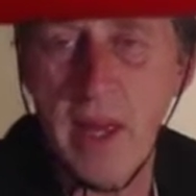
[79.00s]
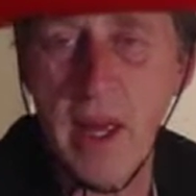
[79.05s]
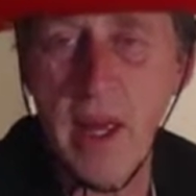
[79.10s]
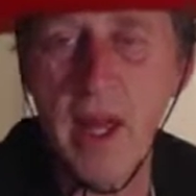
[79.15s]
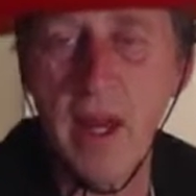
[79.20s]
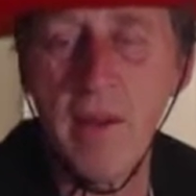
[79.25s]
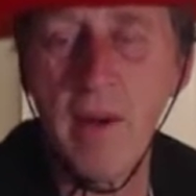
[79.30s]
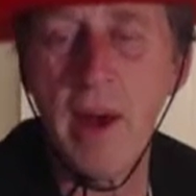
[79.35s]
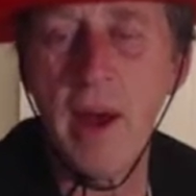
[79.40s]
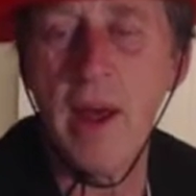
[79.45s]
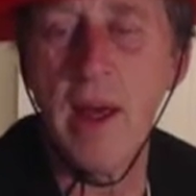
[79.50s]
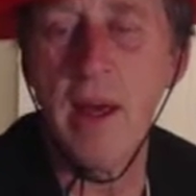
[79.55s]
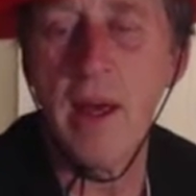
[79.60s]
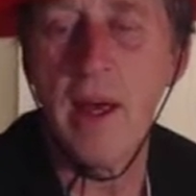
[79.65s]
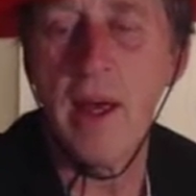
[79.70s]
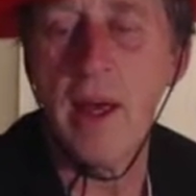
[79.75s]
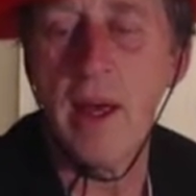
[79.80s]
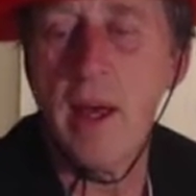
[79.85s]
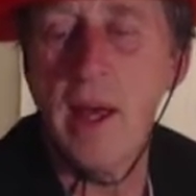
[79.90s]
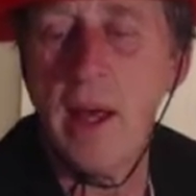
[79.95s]
anyway,
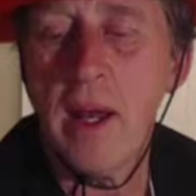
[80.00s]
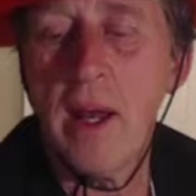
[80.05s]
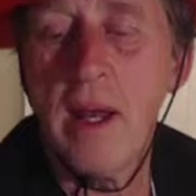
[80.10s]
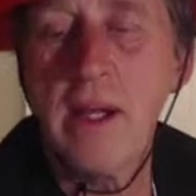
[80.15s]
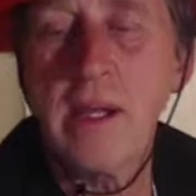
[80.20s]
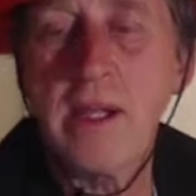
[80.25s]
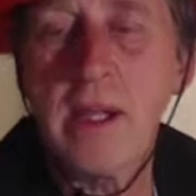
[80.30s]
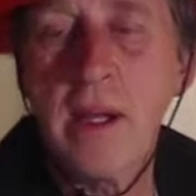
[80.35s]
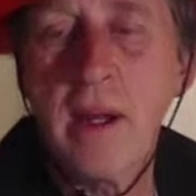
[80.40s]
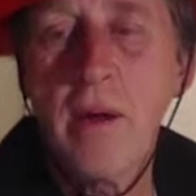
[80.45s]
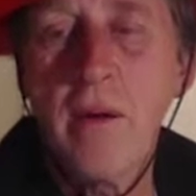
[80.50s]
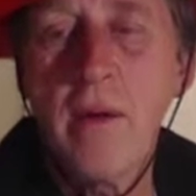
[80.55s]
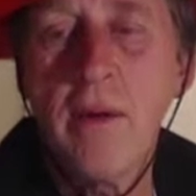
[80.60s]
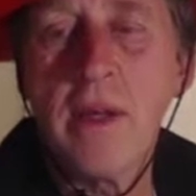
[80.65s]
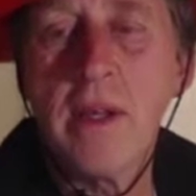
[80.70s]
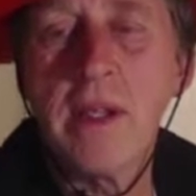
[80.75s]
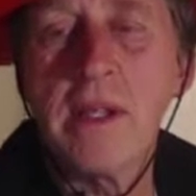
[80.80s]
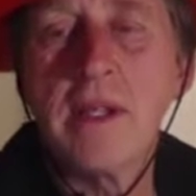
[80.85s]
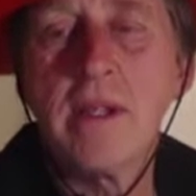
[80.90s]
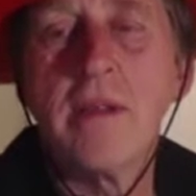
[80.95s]
let's get on with
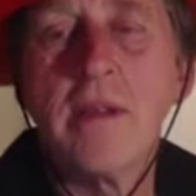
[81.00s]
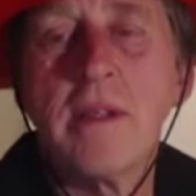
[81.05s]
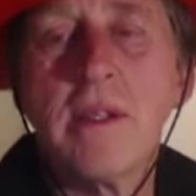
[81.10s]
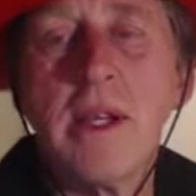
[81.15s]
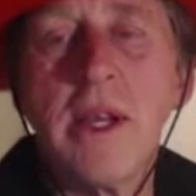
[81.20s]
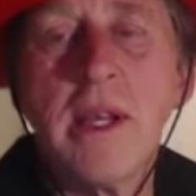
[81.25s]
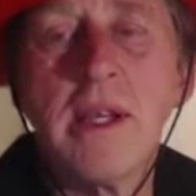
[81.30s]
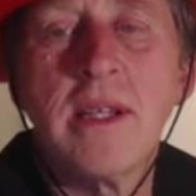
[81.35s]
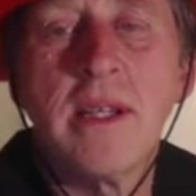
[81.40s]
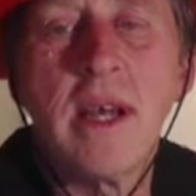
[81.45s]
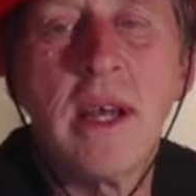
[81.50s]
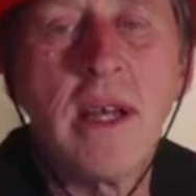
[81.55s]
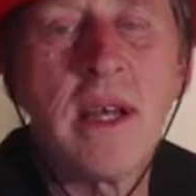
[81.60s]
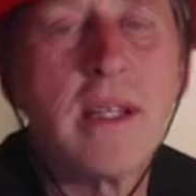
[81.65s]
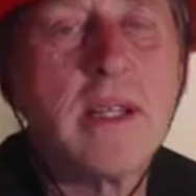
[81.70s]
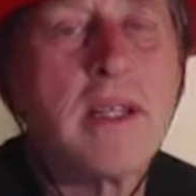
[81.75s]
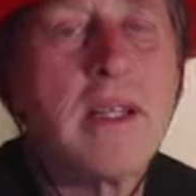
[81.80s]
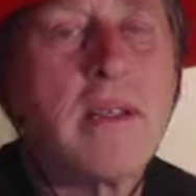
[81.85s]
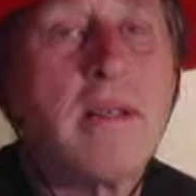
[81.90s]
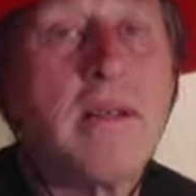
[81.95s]
this. d6,
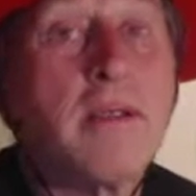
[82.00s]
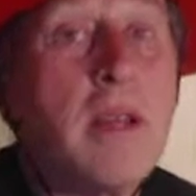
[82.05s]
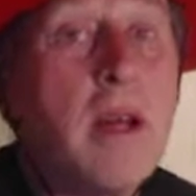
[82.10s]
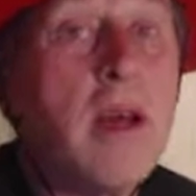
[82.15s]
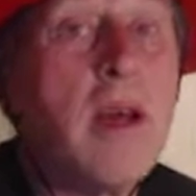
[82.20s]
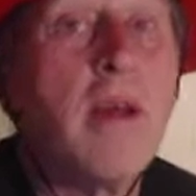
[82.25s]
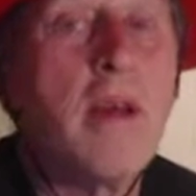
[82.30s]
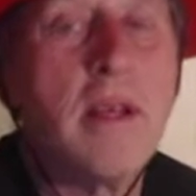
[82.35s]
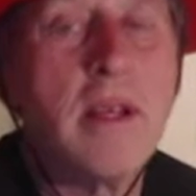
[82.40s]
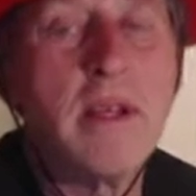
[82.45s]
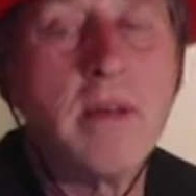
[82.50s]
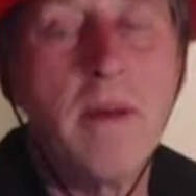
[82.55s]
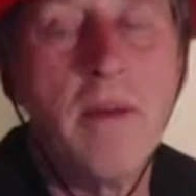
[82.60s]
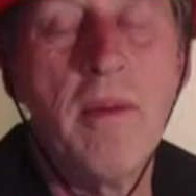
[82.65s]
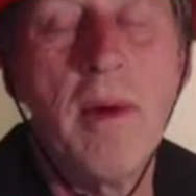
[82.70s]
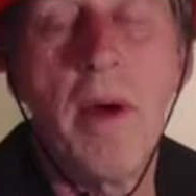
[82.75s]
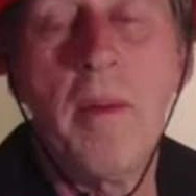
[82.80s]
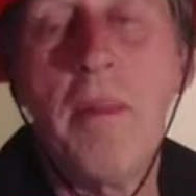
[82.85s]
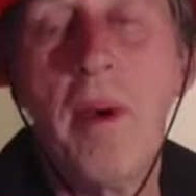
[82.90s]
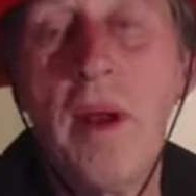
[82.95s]
so that's what
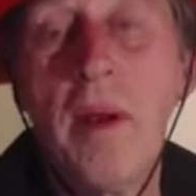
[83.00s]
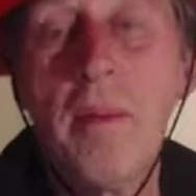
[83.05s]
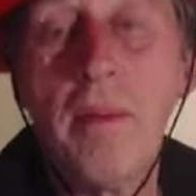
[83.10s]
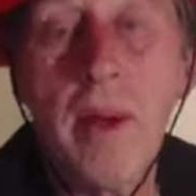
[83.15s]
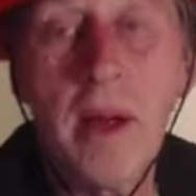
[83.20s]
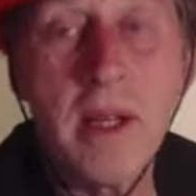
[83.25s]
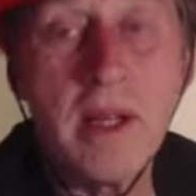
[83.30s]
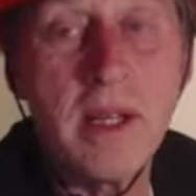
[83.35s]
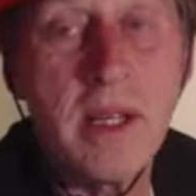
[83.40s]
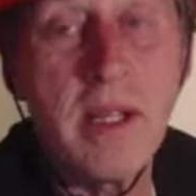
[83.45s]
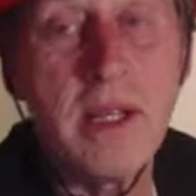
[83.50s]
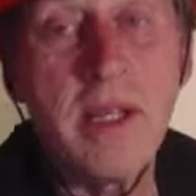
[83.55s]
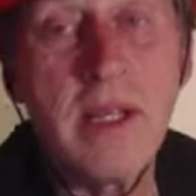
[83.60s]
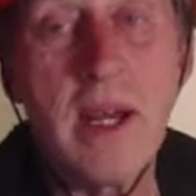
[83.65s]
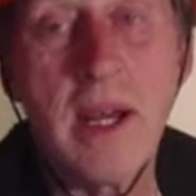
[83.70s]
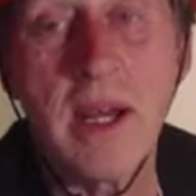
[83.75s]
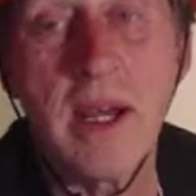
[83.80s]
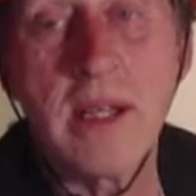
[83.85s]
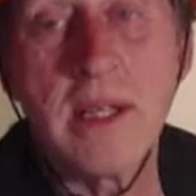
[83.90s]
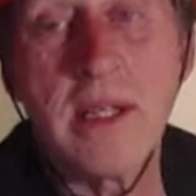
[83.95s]
my opponent played,
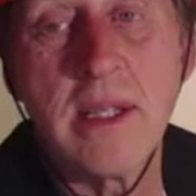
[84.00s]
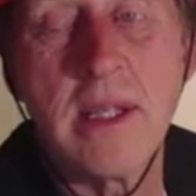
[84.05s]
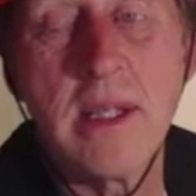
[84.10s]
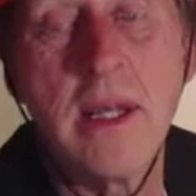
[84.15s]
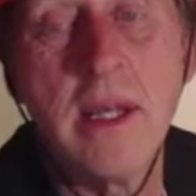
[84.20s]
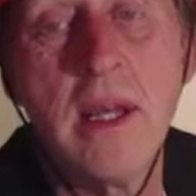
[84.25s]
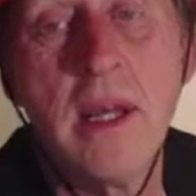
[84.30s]
d6,